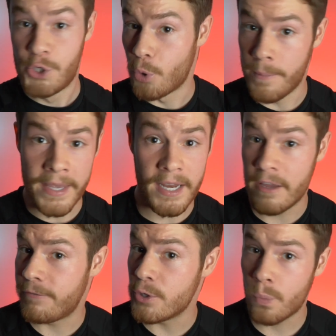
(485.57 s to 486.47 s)
So
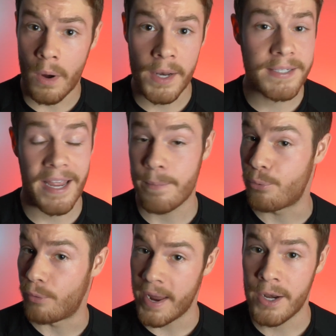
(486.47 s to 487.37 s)
if you want a
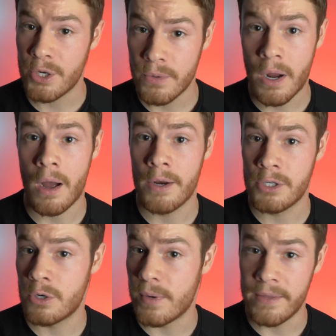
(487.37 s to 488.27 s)
brand new
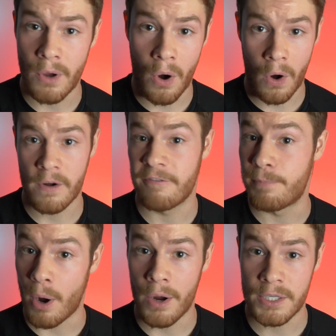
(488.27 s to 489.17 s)
condo in the heart of
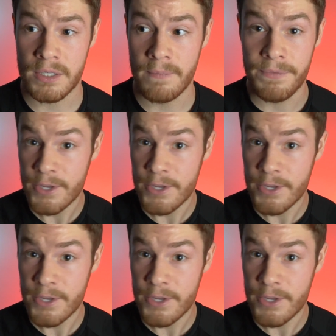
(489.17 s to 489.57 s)
Boston,